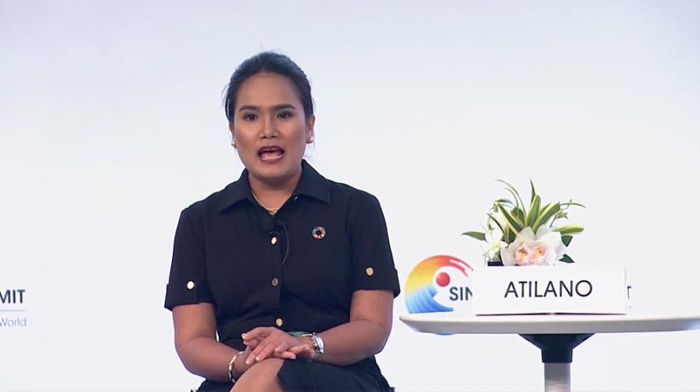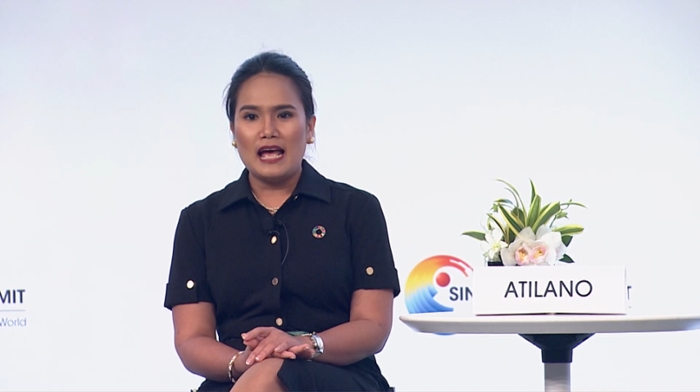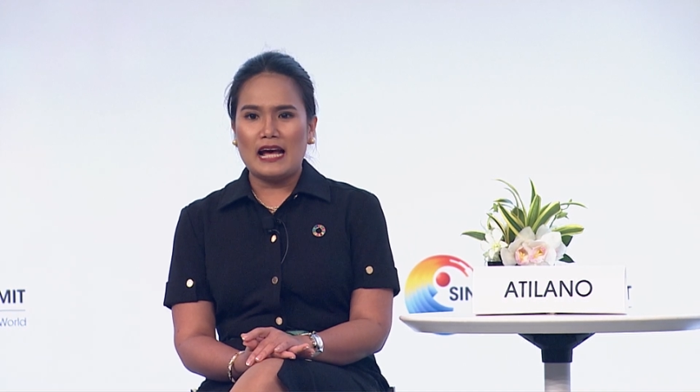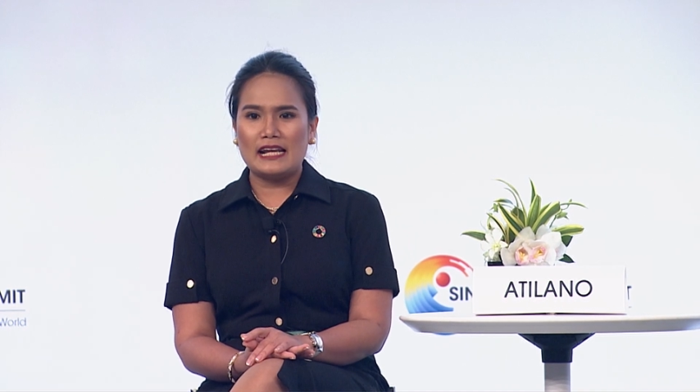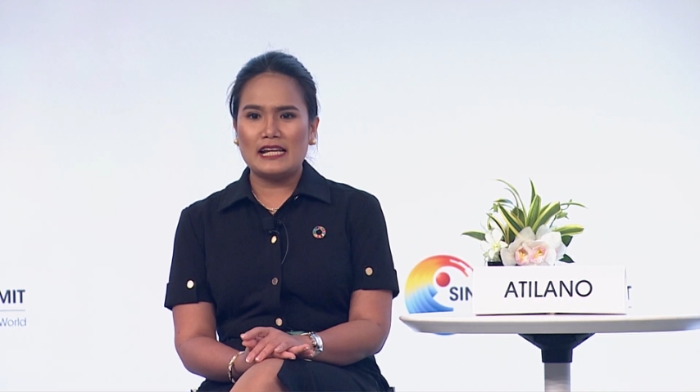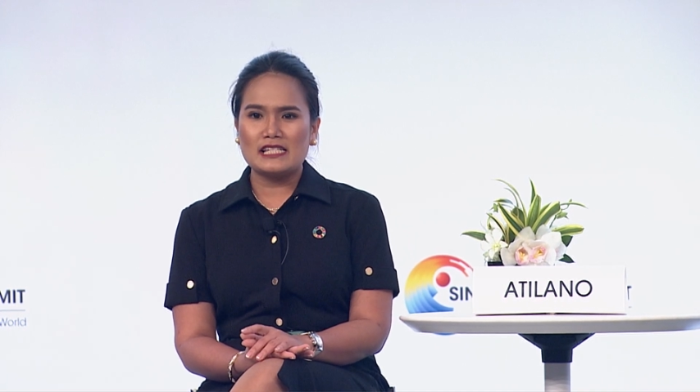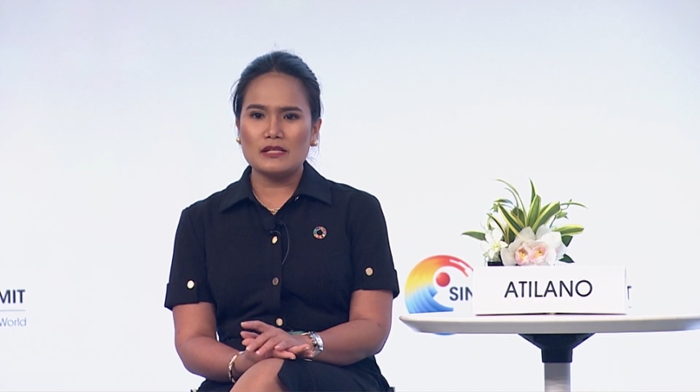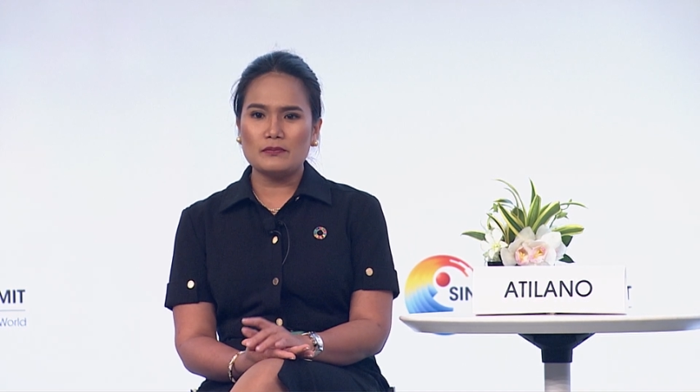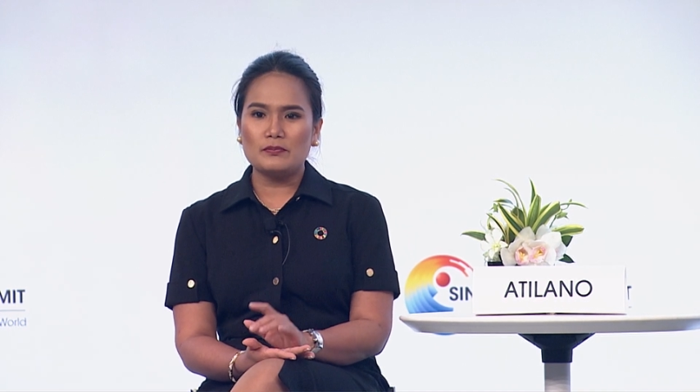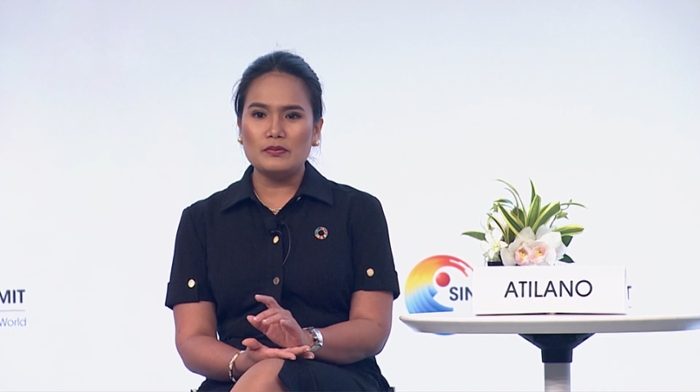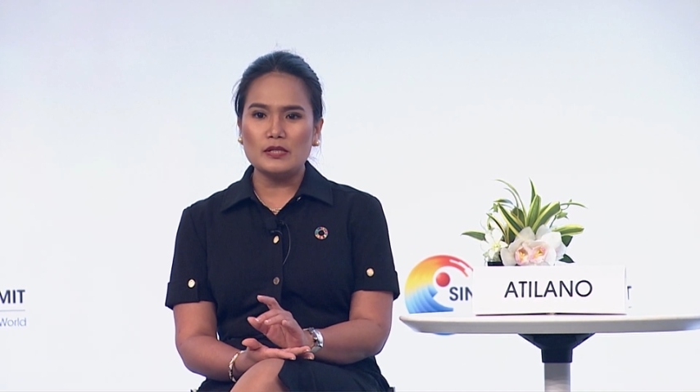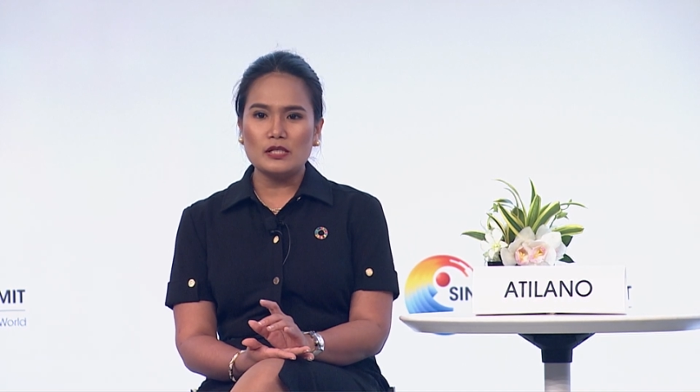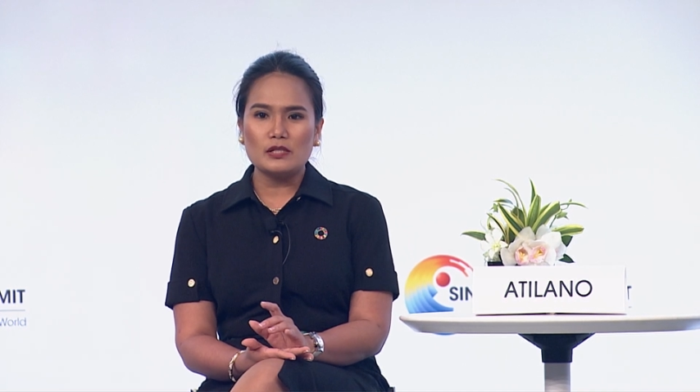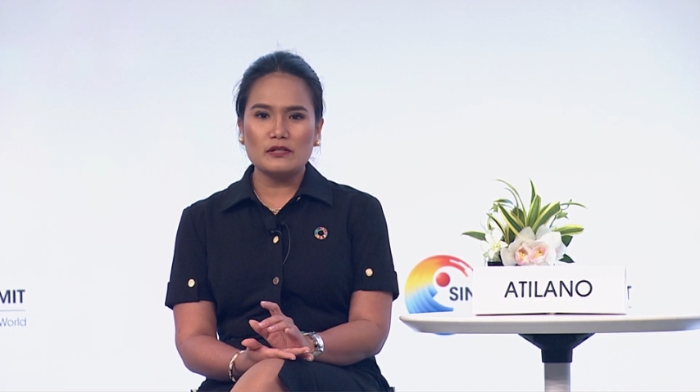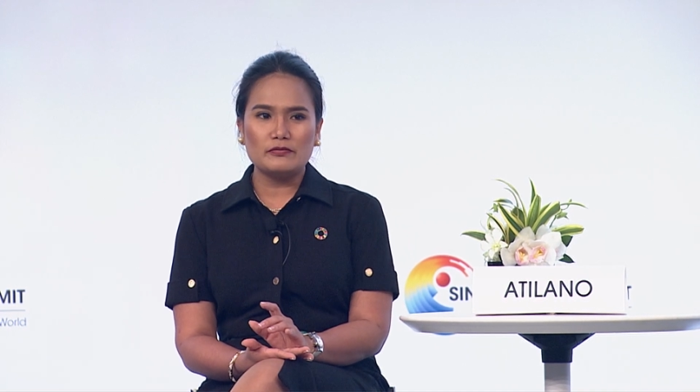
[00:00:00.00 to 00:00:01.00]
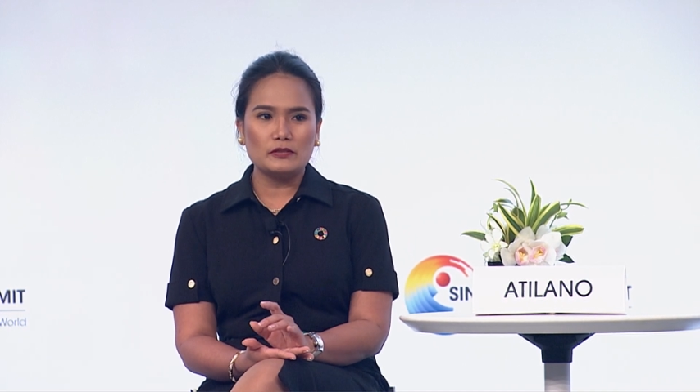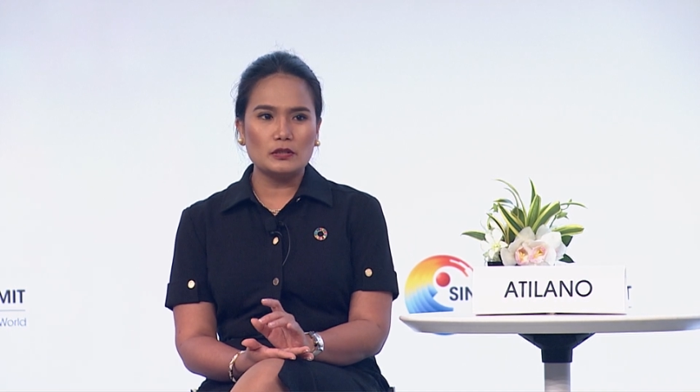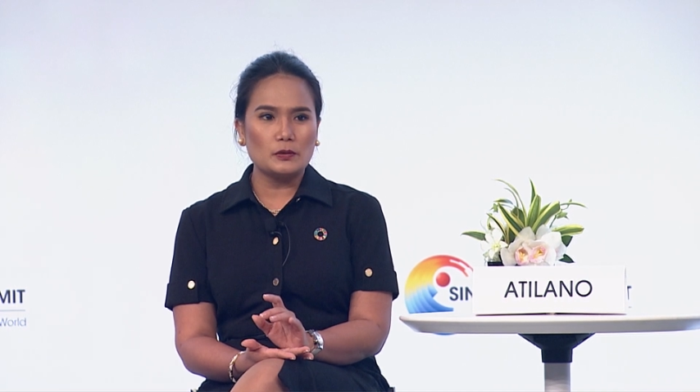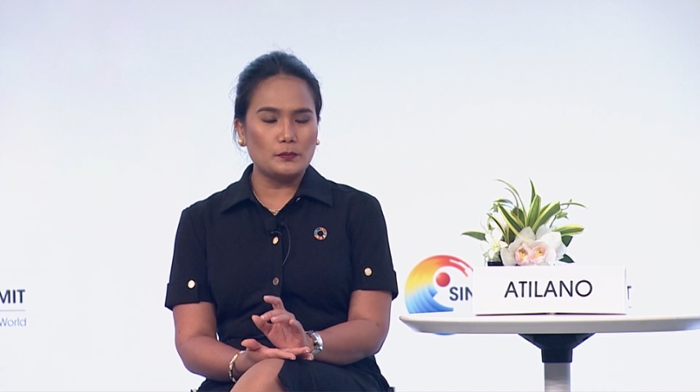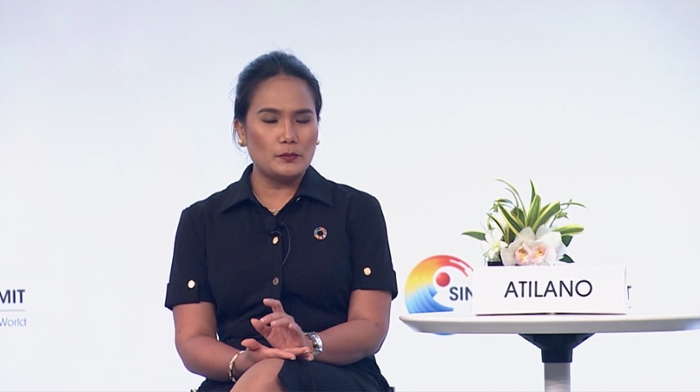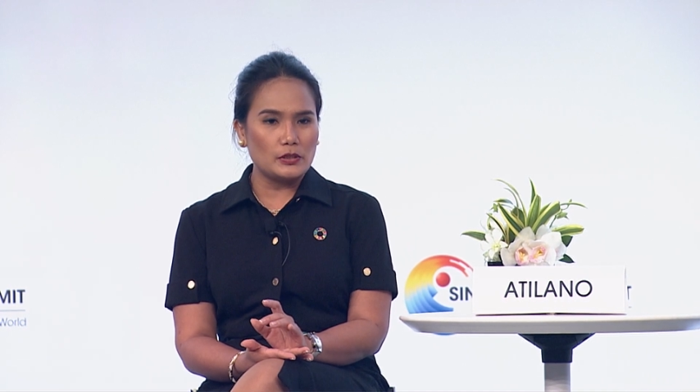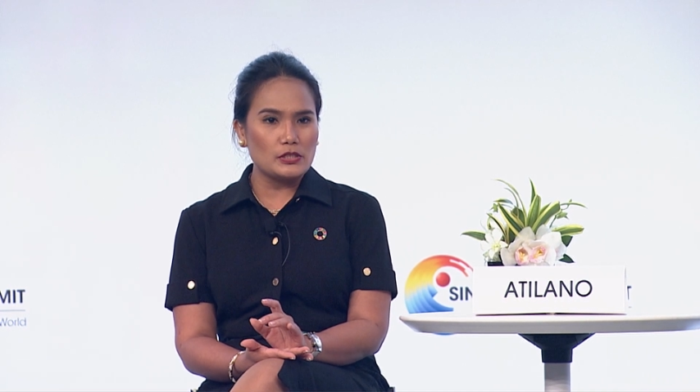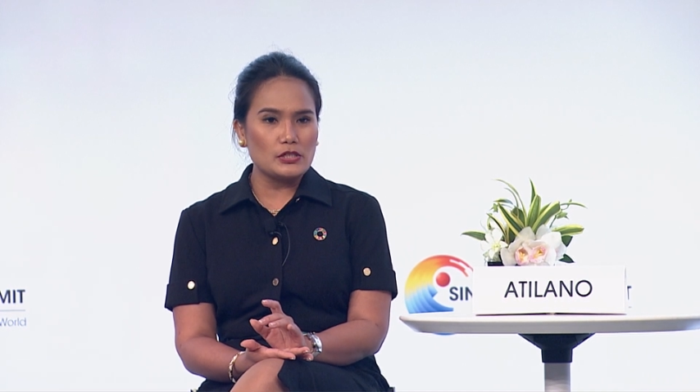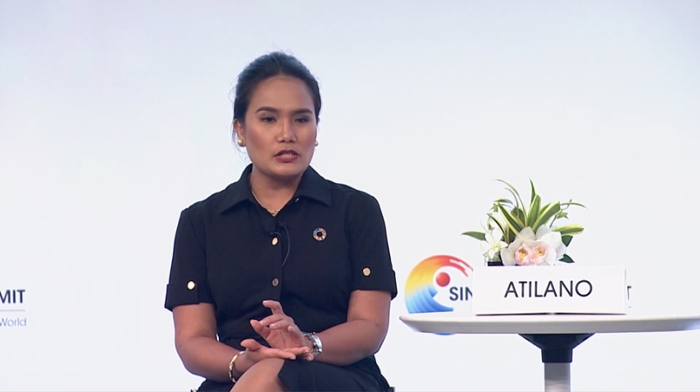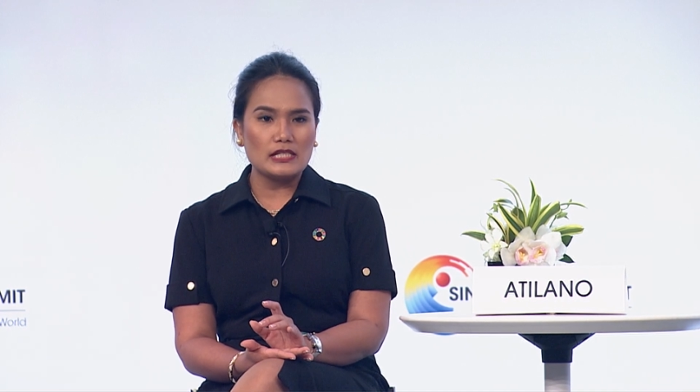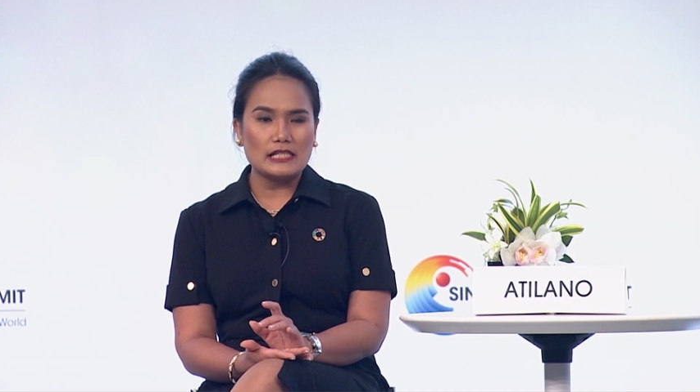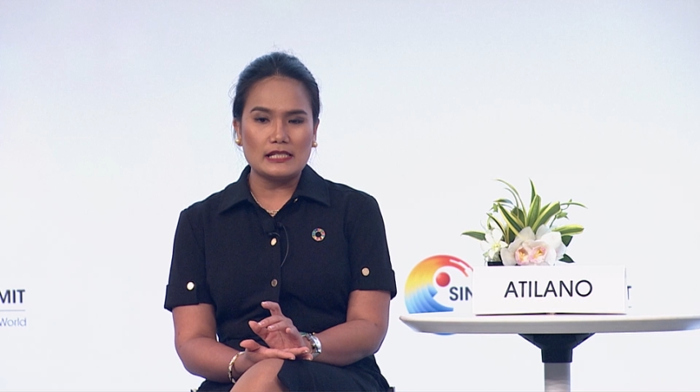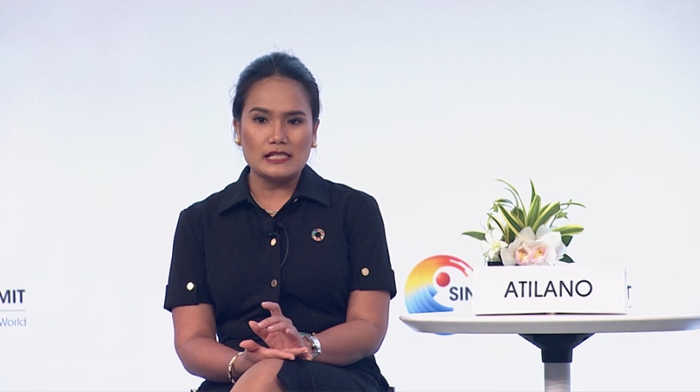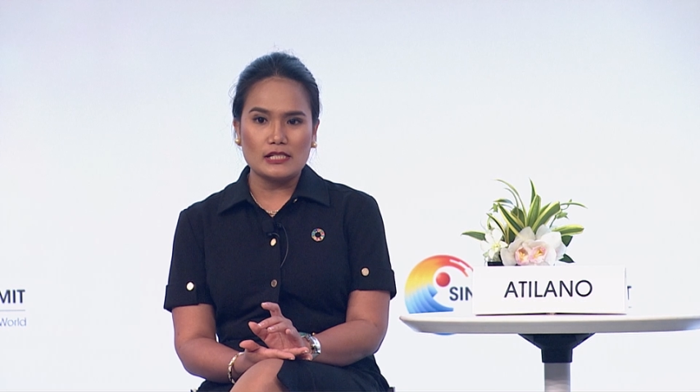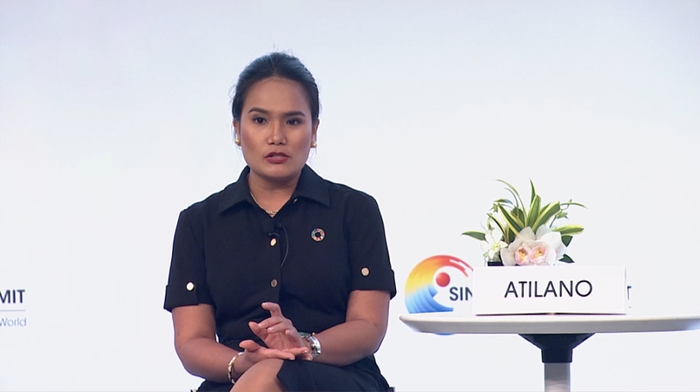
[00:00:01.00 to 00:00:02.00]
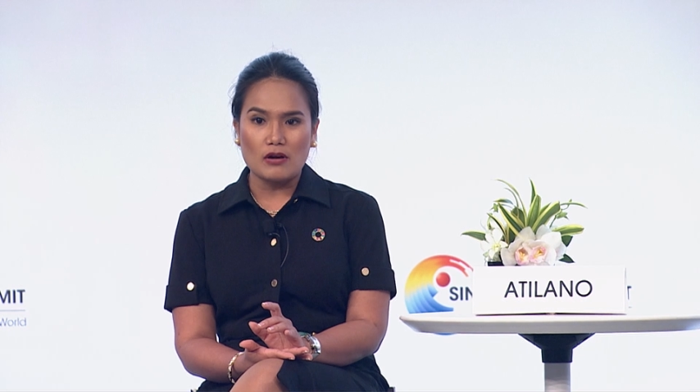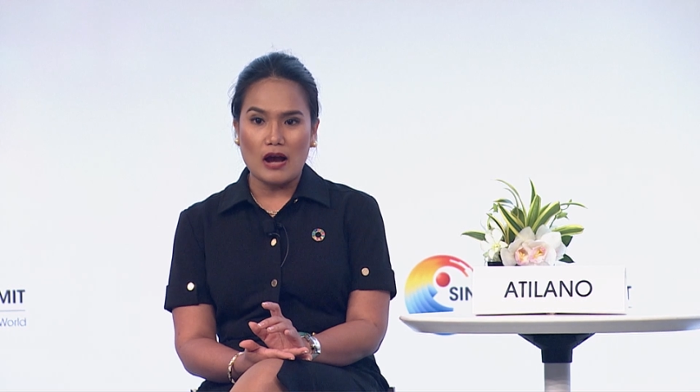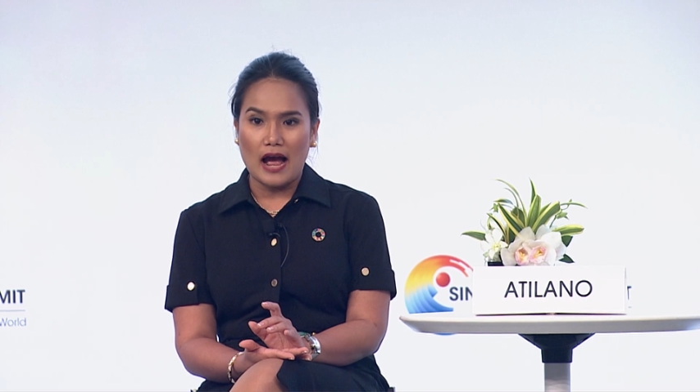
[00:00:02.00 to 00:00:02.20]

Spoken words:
And it's a beautiful opportunity to